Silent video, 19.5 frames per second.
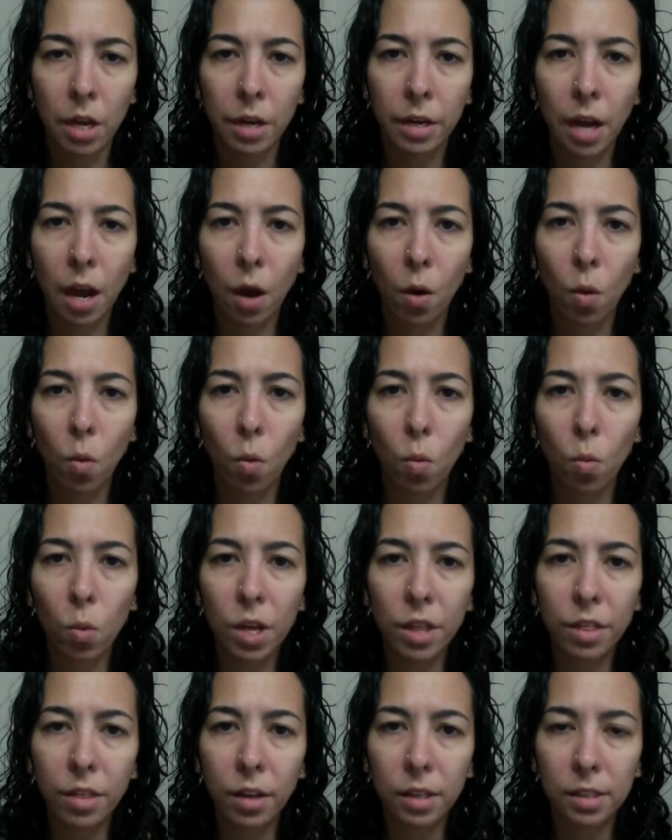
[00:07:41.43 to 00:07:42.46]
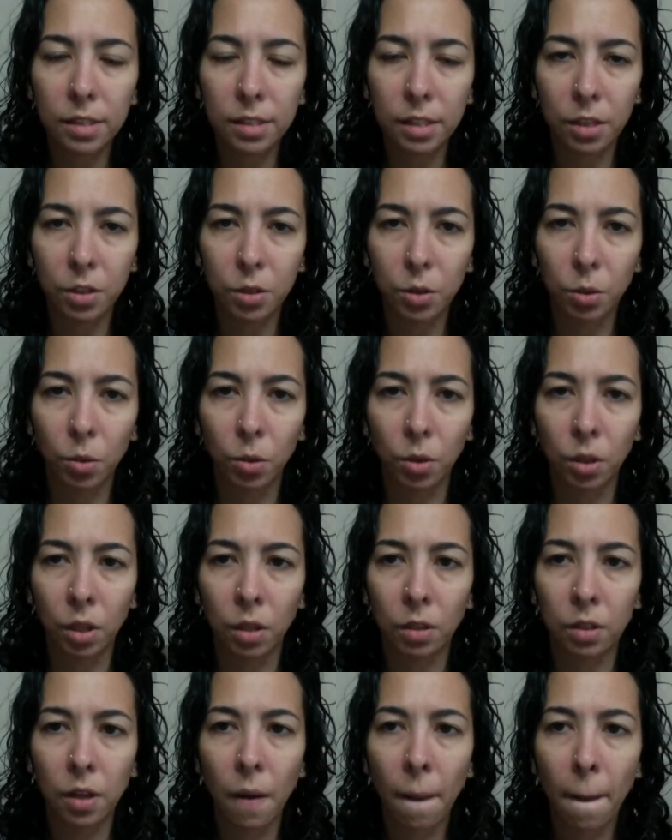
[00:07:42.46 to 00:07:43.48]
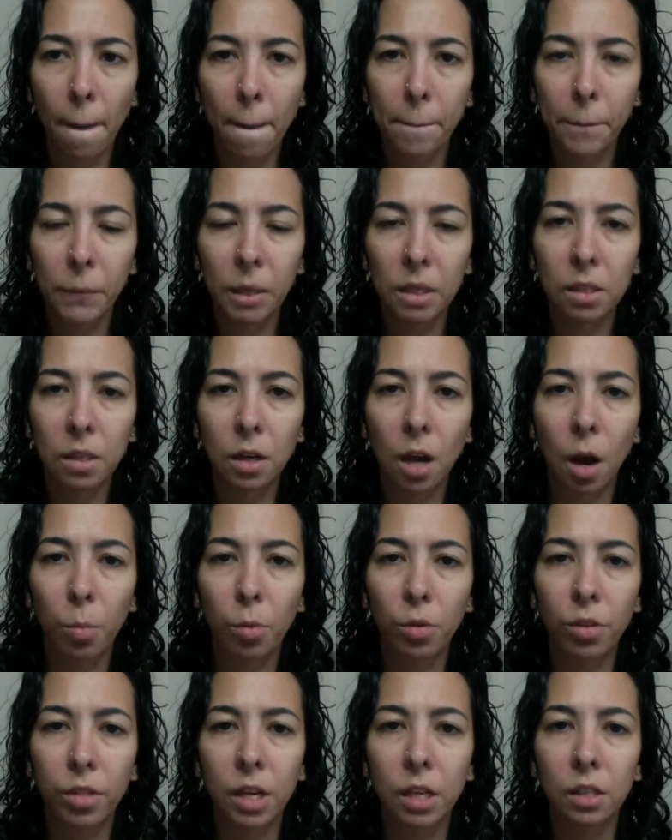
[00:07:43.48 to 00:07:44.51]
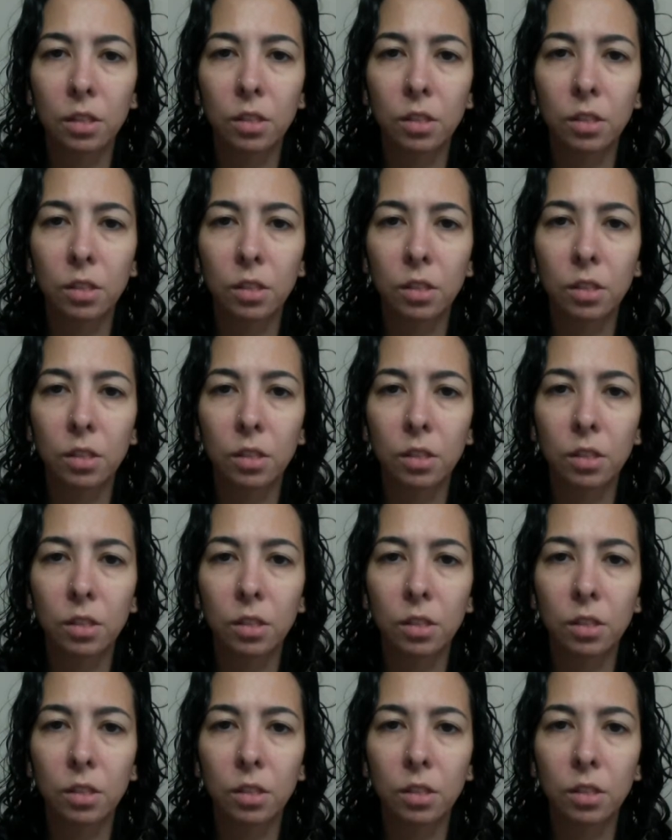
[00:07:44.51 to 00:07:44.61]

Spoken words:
Now, with essential oils, there's a couple things.